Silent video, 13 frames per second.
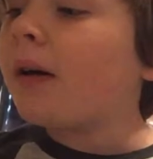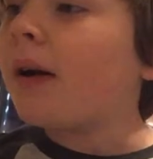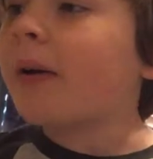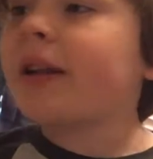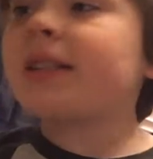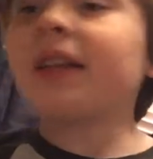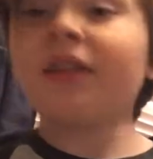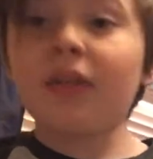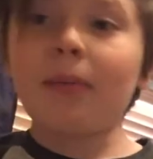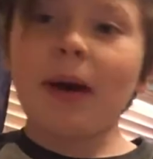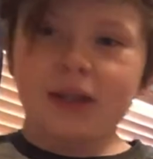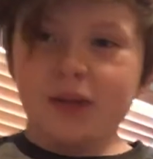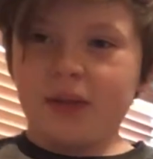I'm gonna save the
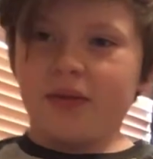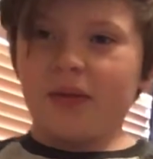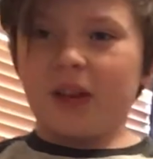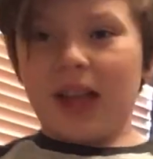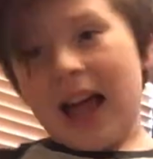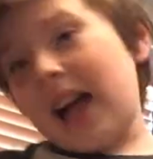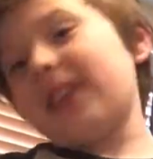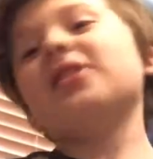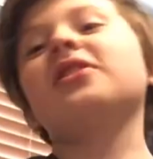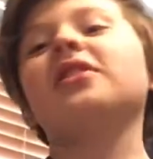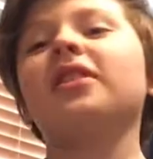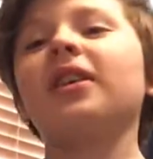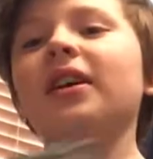best one for
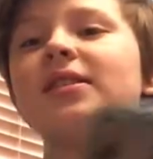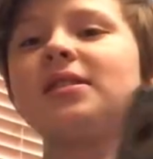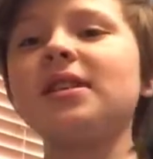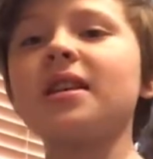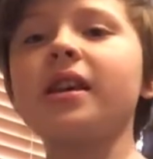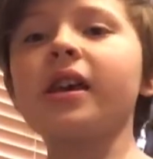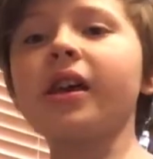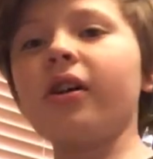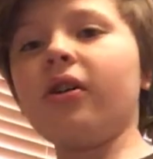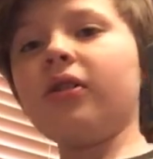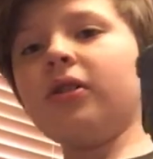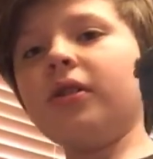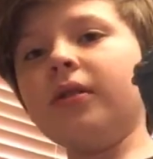last.
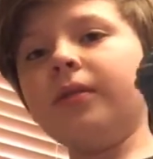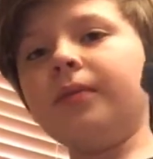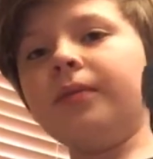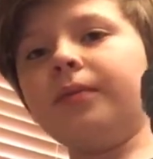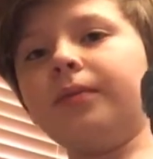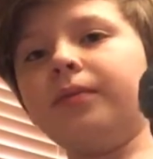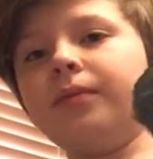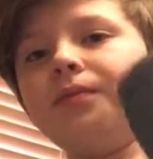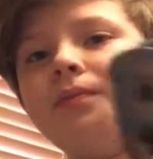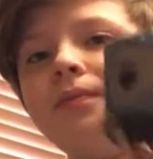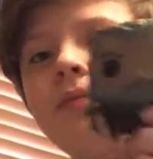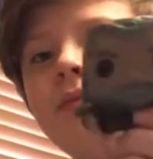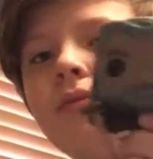Ezekiel.
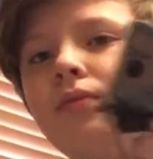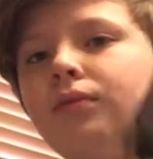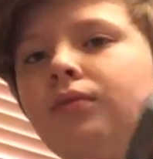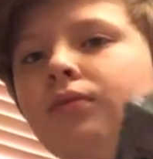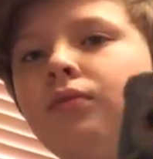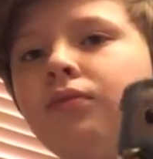Mm.